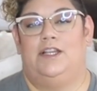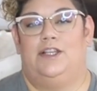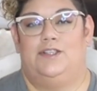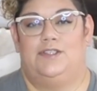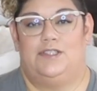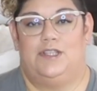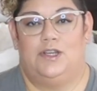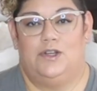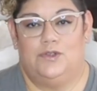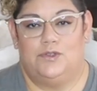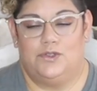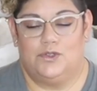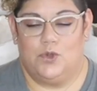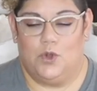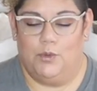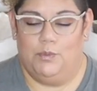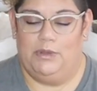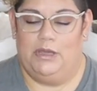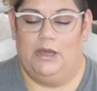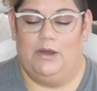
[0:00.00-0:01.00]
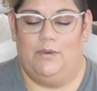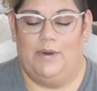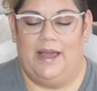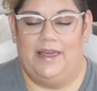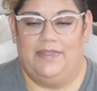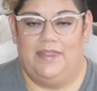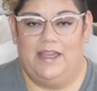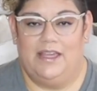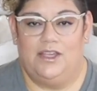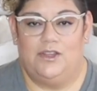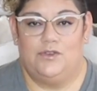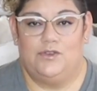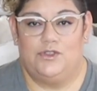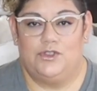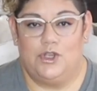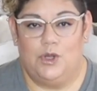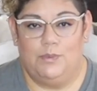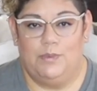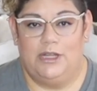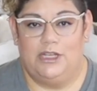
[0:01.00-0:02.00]
So Scorpio, I thank you
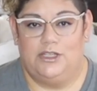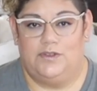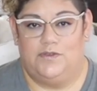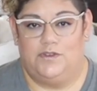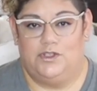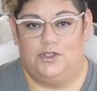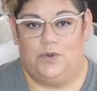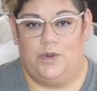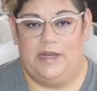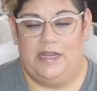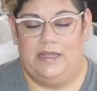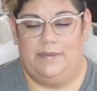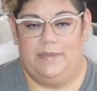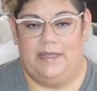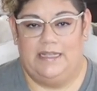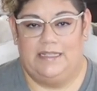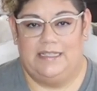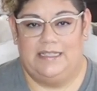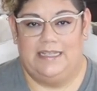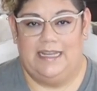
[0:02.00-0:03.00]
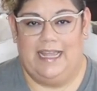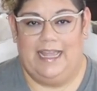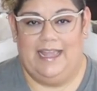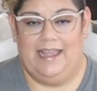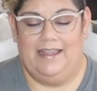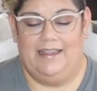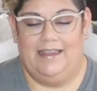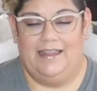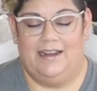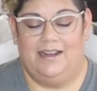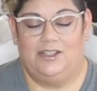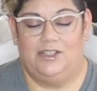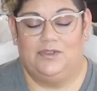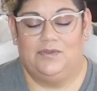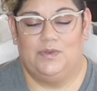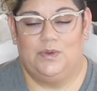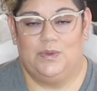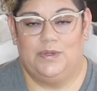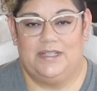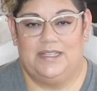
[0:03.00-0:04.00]
so much for joining me today, and I look
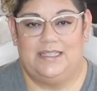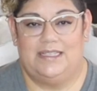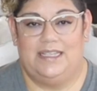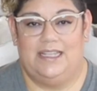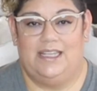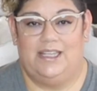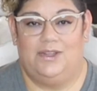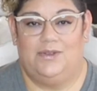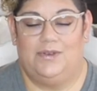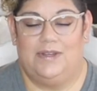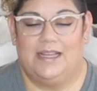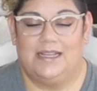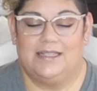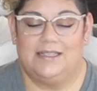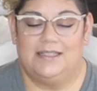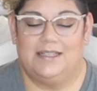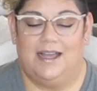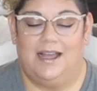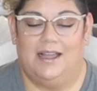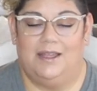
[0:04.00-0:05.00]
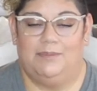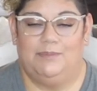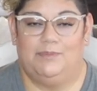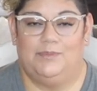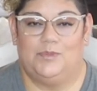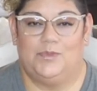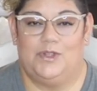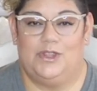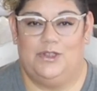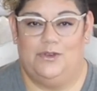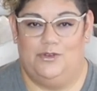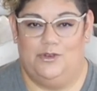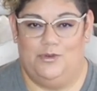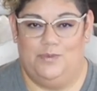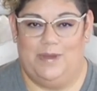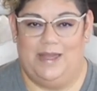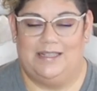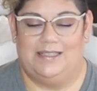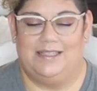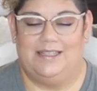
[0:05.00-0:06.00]
forward to seeing you next time with your new
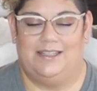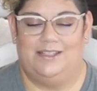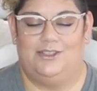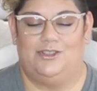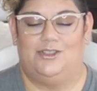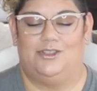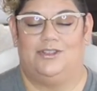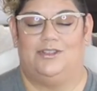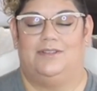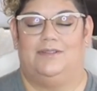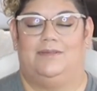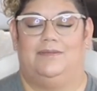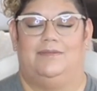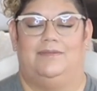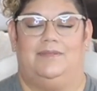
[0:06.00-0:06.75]
message.